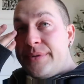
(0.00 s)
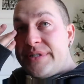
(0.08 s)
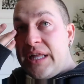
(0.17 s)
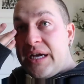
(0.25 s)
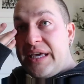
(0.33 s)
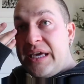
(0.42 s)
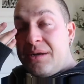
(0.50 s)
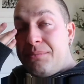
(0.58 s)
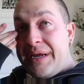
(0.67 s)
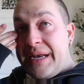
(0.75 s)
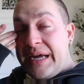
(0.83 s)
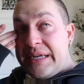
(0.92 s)
was lucky and
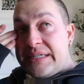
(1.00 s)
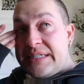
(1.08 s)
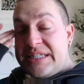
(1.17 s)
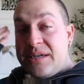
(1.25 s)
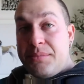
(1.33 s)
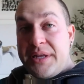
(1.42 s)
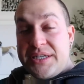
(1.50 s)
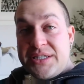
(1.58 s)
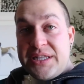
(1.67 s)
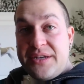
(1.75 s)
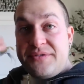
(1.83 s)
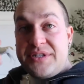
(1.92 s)
my Nana's
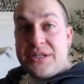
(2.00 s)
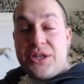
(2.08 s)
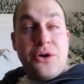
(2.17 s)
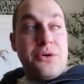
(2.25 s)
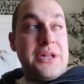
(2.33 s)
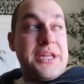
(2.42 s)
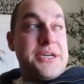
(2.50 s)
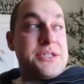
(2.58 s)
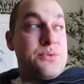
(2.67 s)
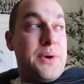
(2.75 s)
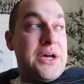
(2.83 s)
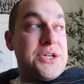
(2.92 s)
siblings lived locally
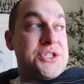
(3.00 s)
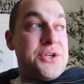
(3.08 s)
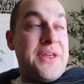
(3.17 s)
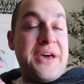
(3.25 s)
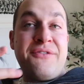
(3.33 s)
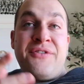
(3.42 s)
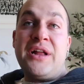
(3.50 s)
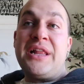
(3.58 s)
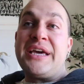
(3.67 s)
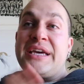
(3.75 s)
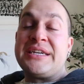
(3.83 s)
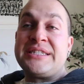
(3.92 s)
as well so they felt
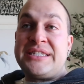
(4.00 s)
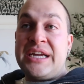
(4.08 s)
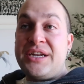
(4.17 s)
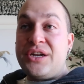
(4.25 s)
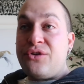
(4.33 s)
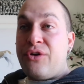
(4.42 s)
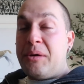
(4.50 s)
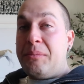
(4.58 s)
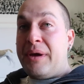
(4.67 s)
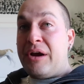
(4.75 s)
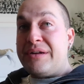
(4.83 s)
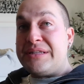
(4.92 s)
like extended
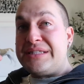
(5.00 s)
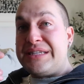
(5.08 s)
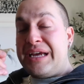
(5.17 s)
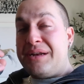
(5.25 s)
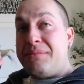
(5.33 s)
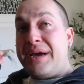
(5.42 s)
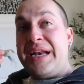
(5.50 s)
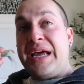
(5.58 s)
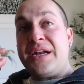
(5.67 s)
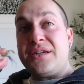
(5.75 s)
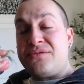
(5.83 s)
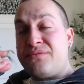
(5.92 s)
grandparents and my
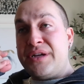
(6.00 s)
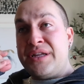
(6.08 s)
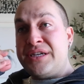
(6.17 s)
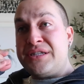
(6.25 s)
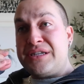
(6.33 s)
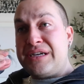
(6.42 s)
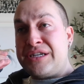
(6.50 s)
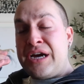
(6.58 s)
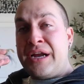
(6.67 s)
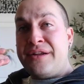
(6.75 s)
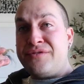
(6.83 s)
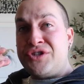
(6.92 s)
Nana's really
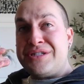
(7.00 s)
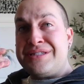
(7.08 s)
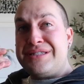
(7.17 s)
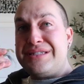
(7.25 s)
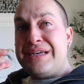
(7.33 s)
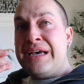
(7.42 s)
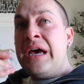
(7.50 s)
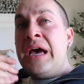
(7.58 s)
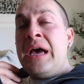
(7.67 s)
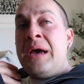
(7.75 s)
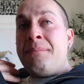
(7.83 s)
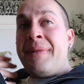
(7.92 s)
kind of just
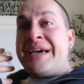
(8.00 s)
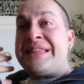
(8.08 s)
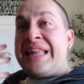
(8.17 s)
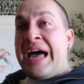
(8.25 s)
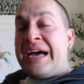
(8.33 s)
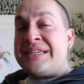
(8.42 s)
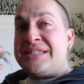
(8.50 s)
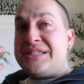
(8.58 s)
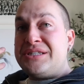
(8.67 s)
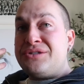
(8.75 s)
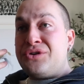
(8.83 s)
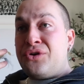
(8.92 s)
my
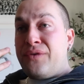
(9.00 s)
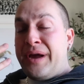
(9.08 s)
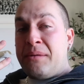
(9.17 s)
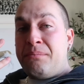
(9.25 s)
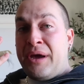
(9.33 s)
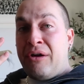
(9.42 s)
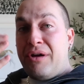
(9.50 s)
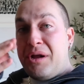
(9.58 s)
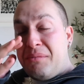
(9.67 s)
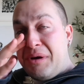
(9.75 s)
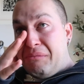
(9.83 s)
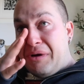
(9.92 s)
last grandparent
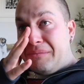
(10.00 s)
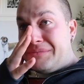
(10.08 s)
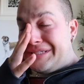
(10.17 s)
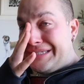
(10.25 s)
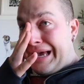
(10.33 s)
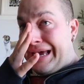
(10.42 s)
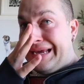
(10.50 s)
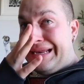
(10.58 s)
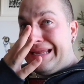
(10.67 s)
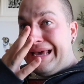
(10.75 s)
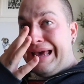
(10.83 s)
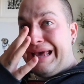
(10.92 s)
on my mom's
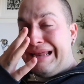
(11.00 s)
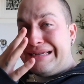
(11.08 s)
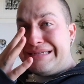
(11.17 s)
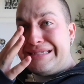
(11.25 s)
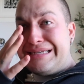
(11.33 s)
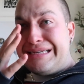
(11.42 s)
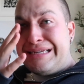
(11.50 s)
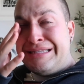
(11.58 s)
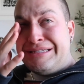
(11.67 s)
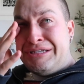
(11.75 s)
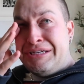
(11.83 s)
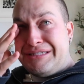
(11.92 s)
side and
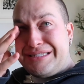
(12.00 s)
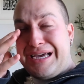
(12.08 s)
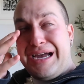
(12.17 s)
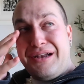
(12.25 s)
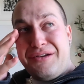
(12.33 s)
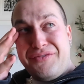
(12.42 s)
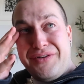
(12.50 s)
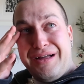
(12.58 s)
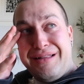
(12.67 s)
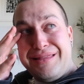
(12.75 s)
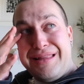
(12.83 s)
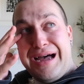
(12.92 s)
it's just kind of
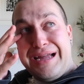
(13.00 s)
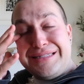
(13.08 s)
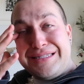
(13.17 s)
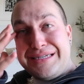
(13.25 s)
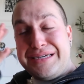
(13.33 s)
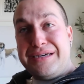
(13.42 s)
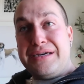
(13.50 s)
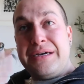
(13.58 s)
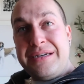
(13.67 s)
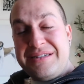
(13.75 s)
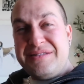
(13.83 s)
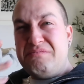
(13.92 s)
a lot to